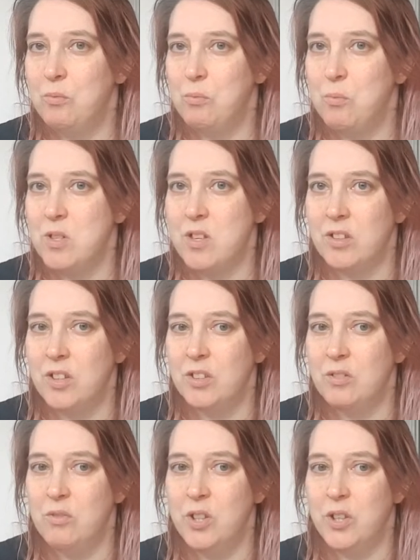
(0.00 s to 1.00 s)
was on the
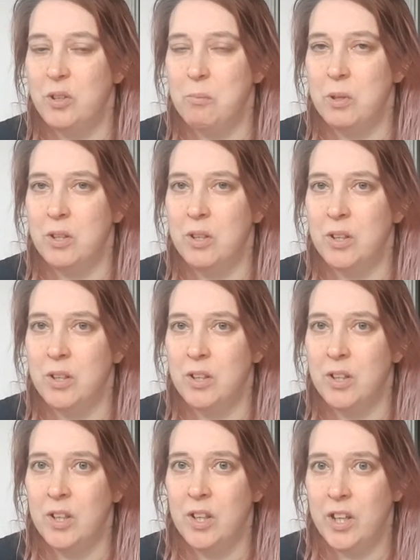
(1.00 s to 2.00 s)
other room
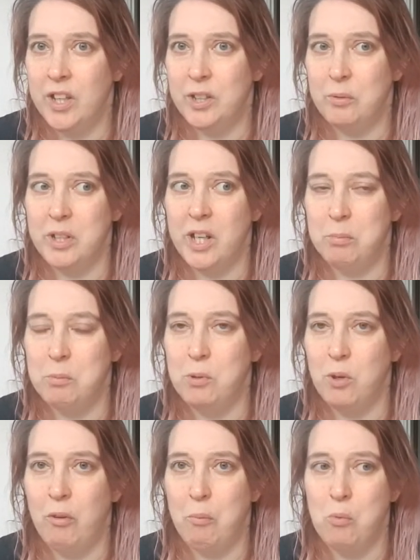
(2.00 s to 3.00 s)
and it would now be
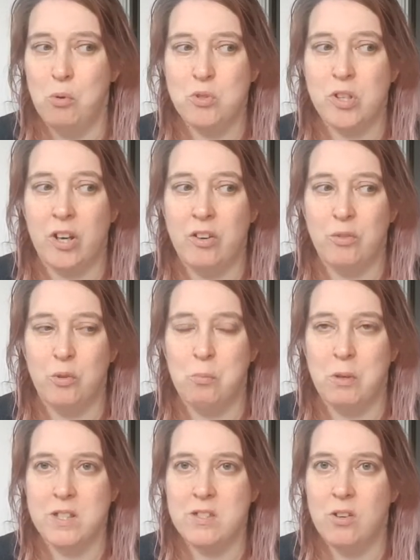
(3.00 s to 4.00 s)
pouring water over all
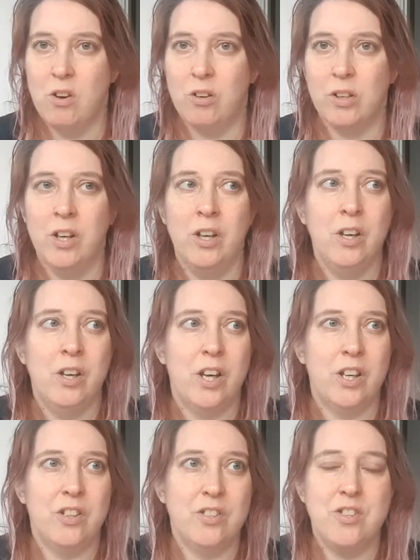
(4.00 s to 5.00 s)
my stock
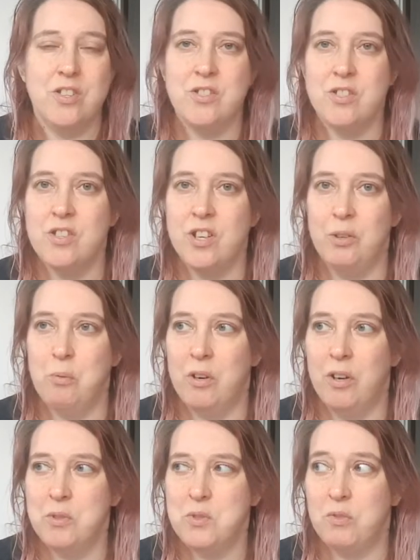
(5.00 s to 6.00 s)
and there's just nowhere
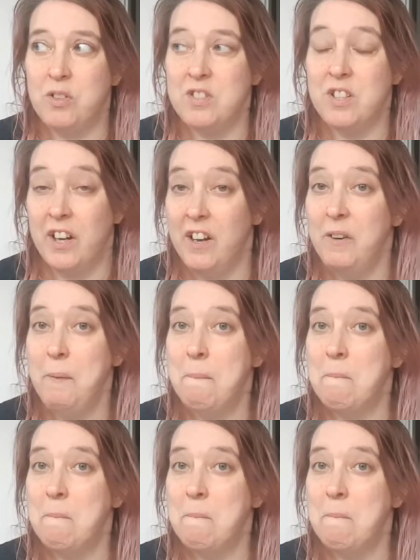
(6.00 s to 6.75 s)
else for it to go?